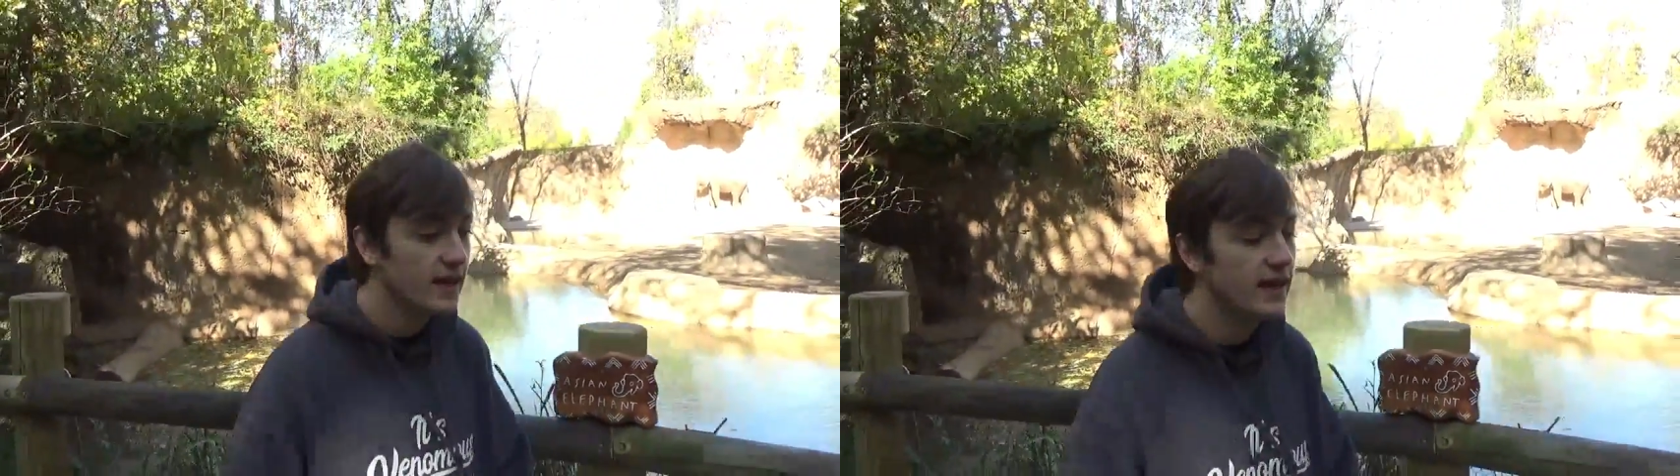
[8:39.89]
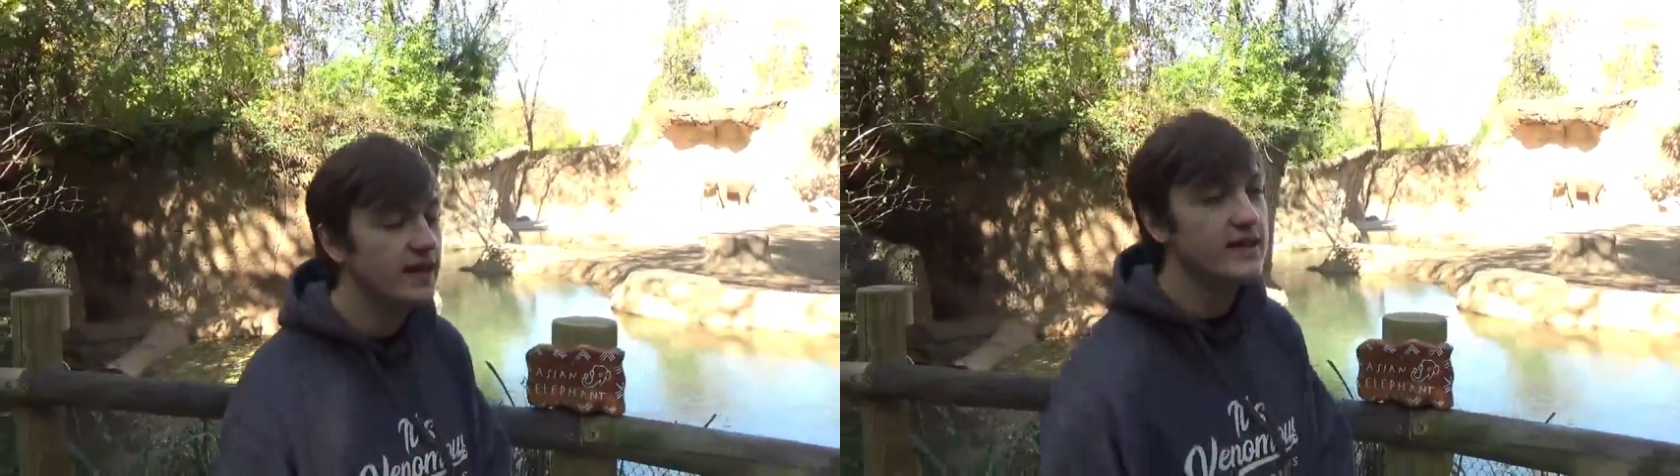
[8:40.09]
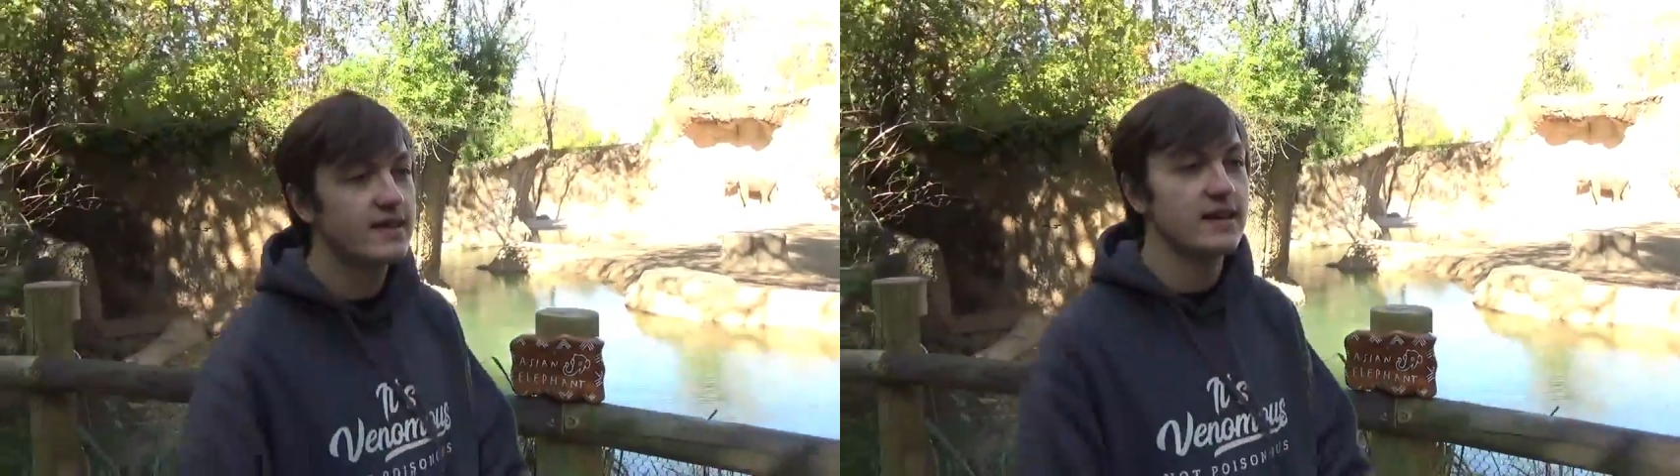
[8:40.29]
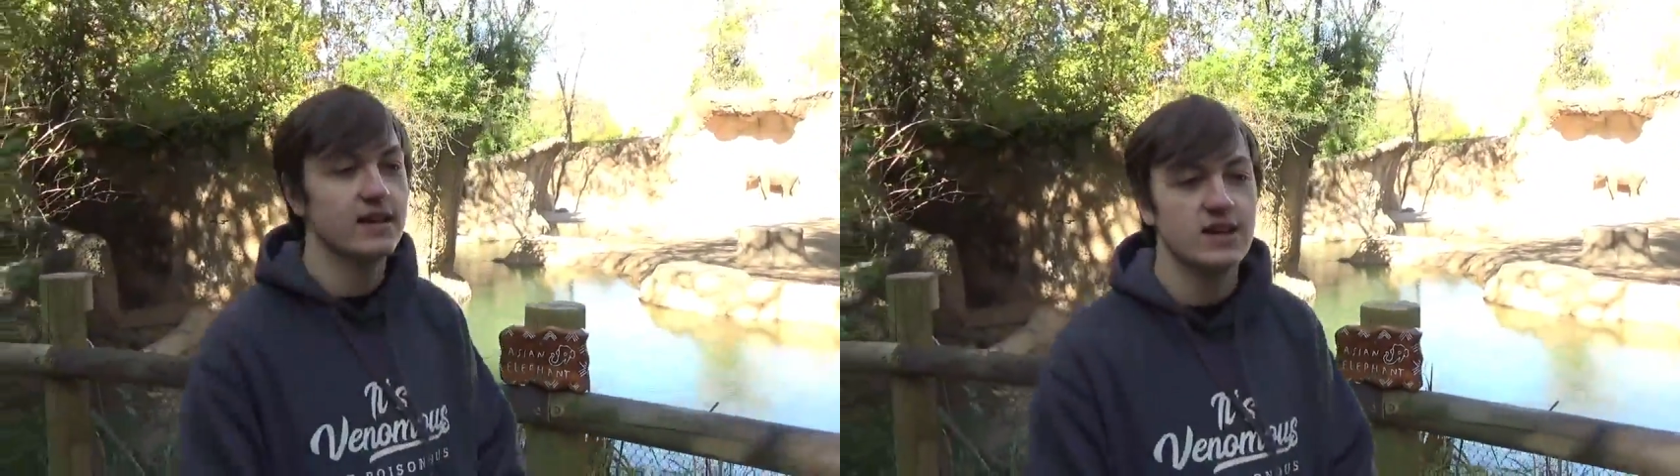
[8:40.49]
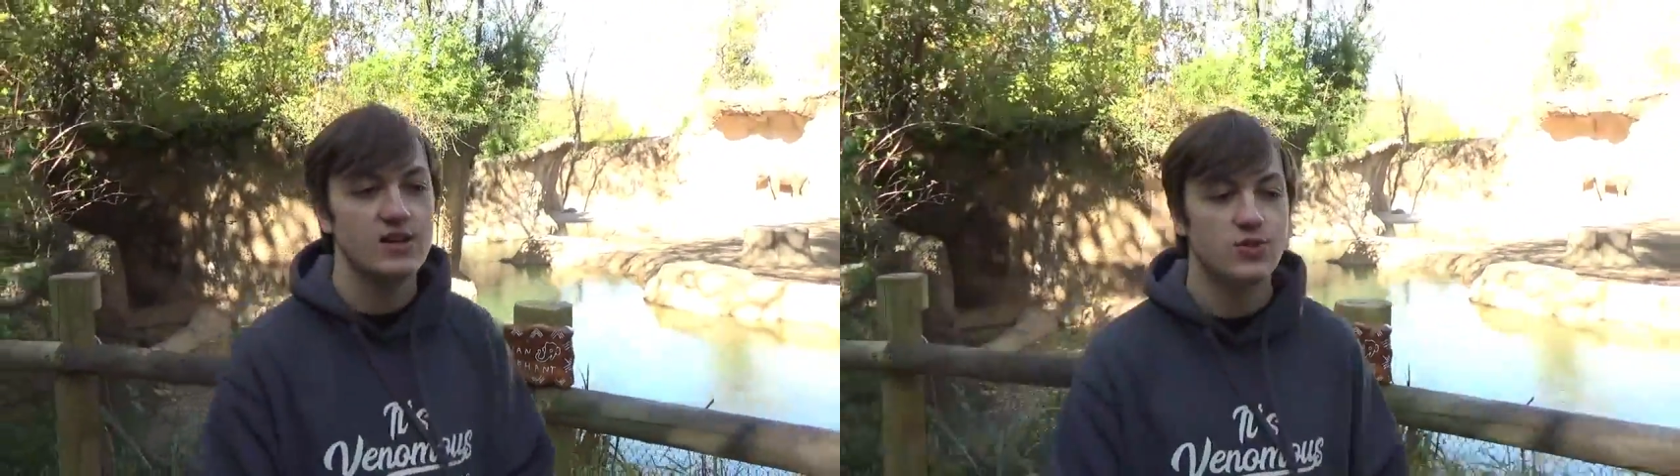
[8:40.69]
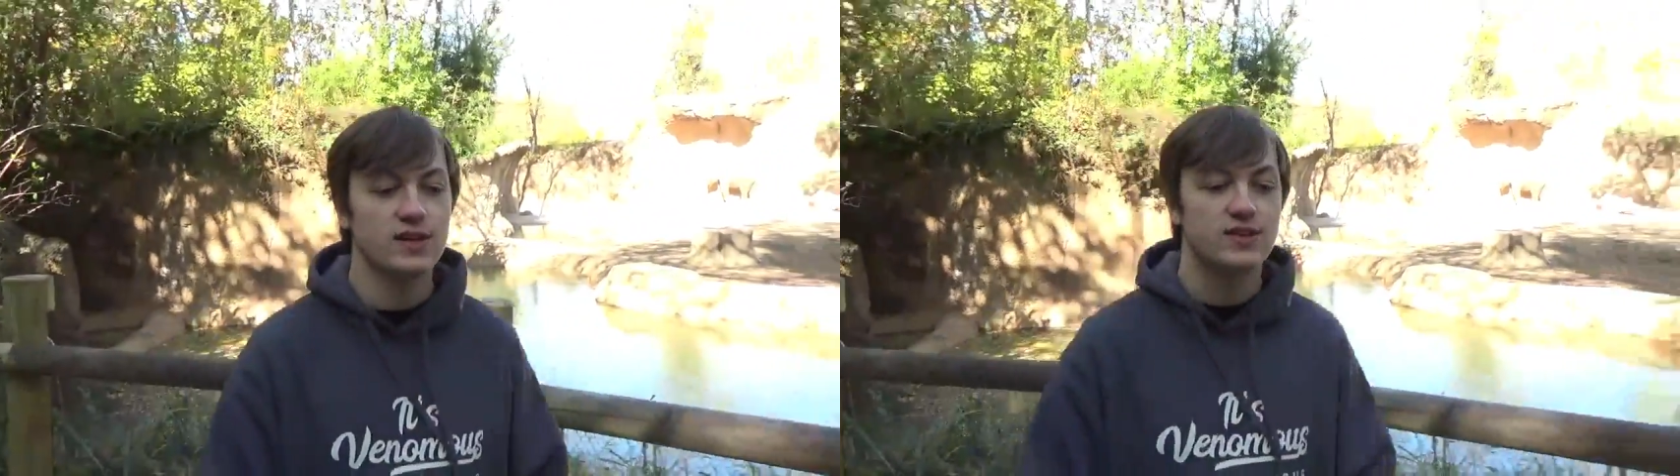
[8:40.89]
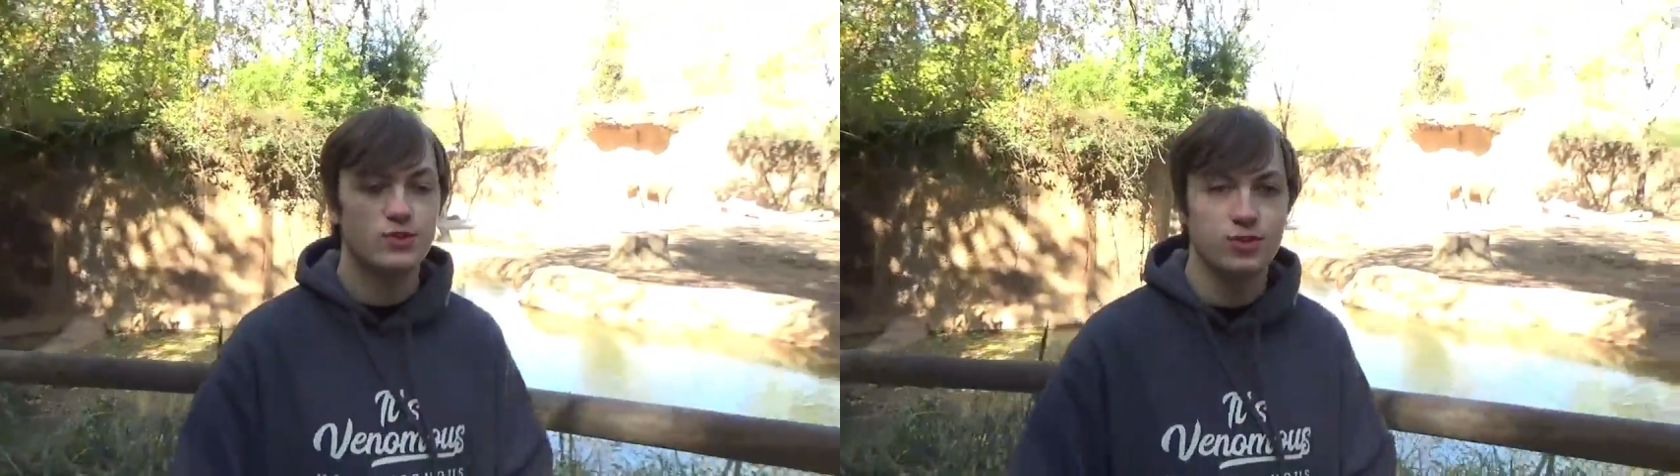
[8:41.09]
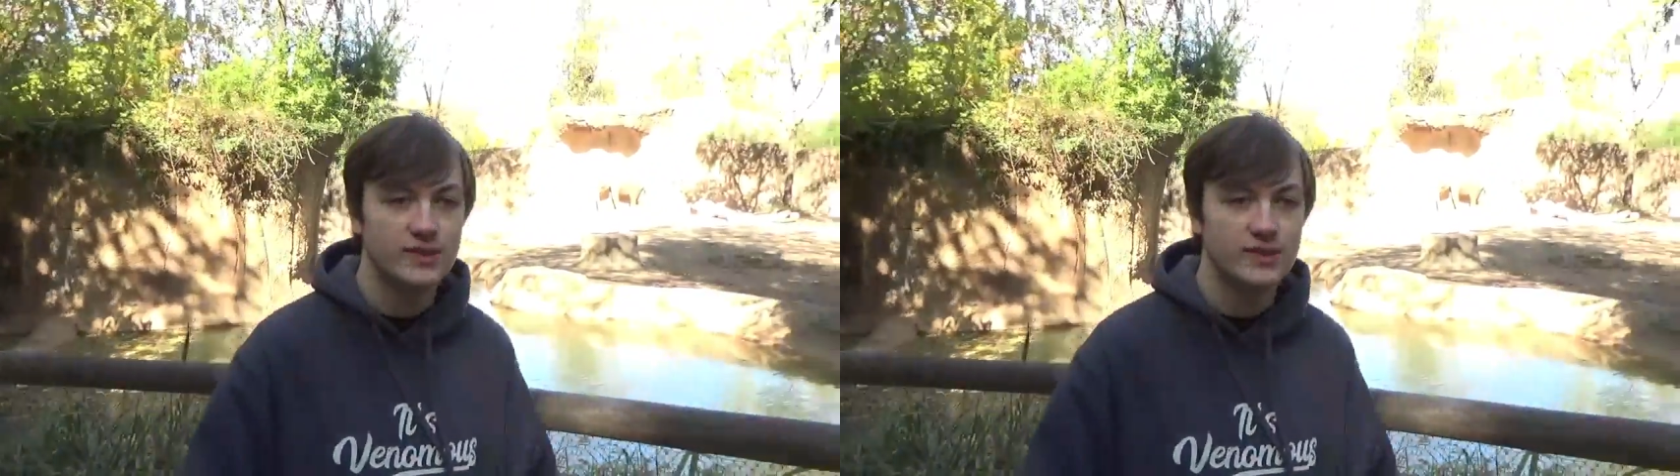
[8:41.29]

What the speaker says: and he can enjoy these cooler